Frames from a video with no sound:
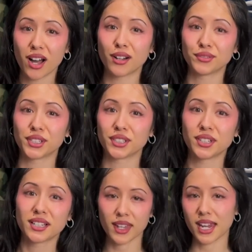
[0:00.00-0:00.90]
offer,
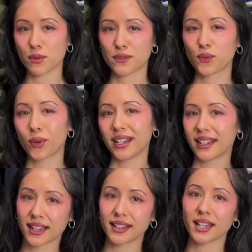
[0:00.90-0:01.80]
and it was
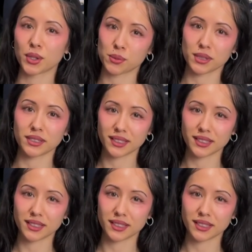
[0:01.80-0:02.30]
$4.89 at Goodwill.